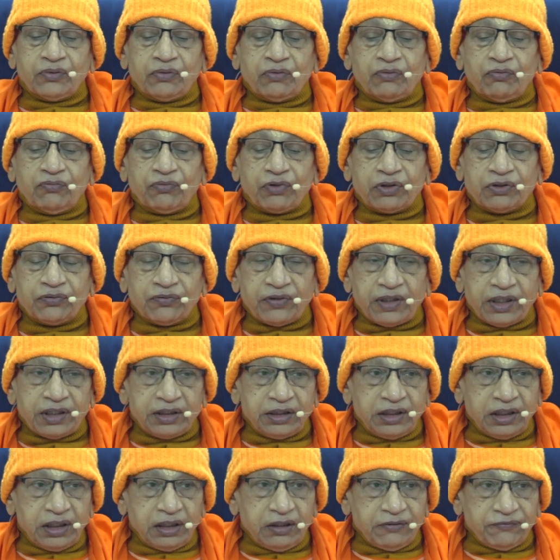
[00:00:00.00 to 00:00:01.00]
what you
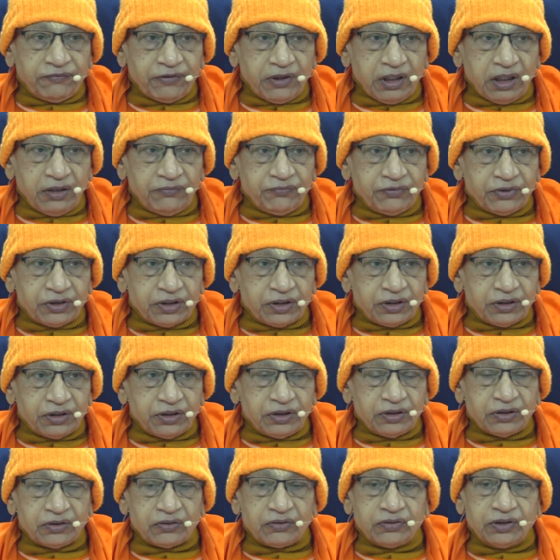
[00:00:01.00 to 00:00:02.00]
identify with,
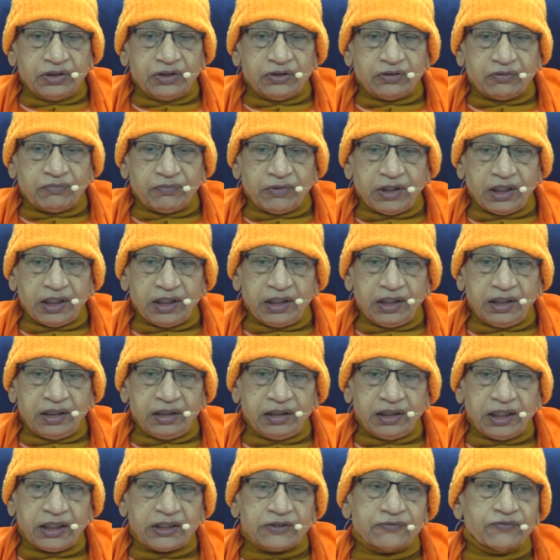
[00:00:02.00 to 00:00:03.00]
in your
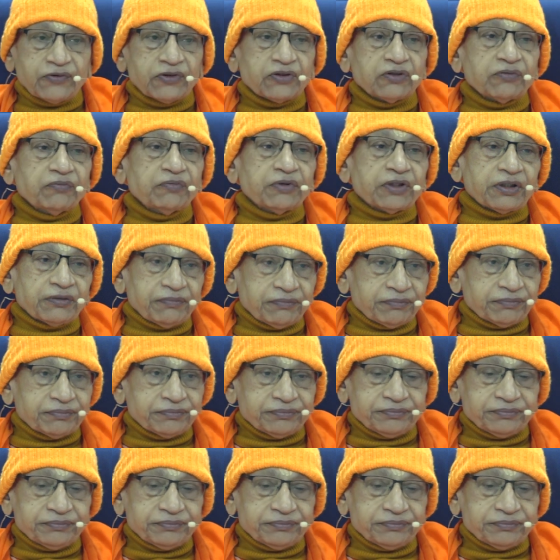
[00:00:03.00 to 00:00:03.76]
mind, that's what you become.